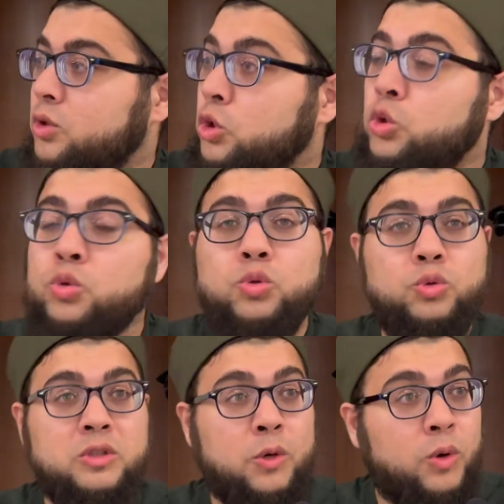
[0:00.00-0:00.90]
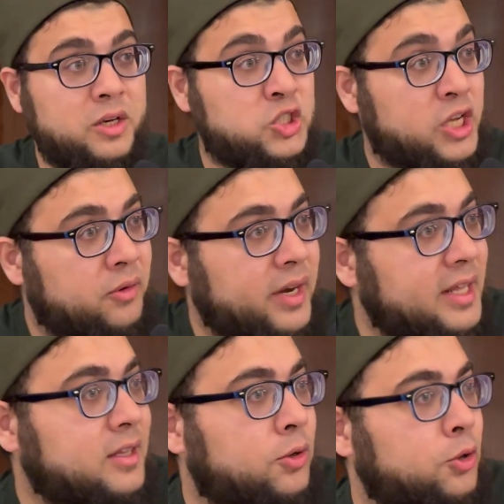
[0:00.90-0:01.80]
You, the one
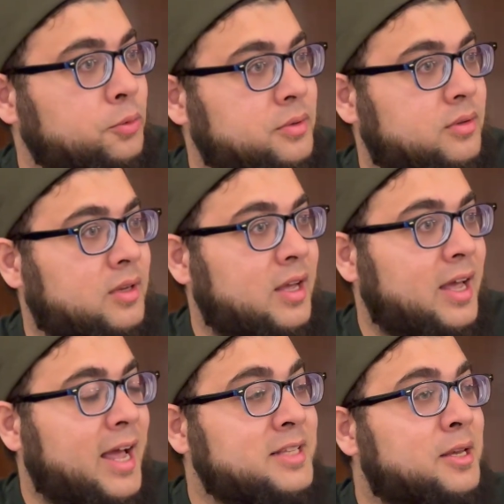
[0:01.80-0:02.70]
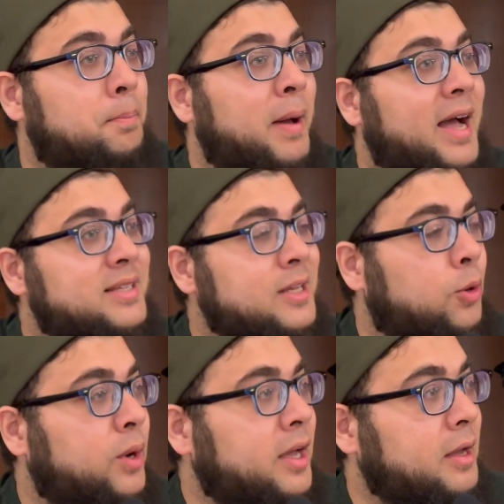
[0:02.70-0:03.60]
generating the hopes, ends up passing
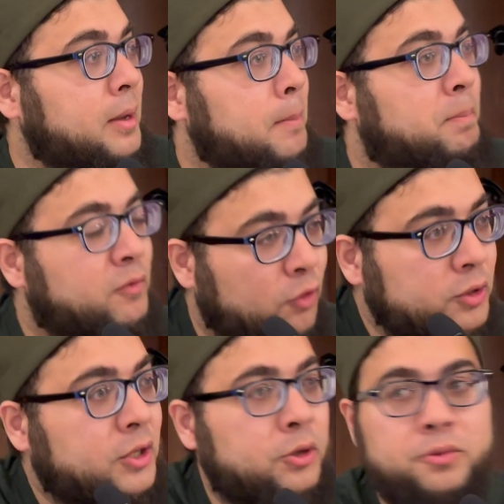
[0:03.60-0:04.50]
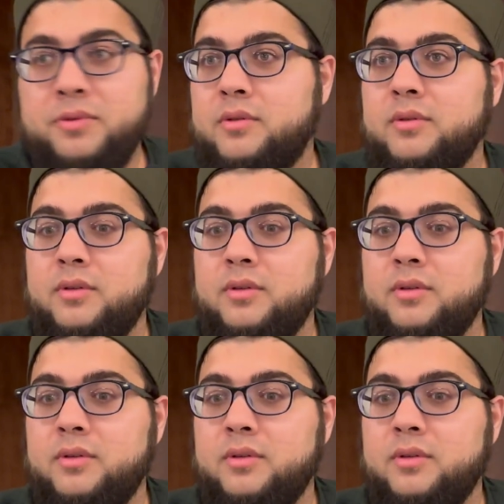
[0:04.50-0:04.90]
away before the hopes.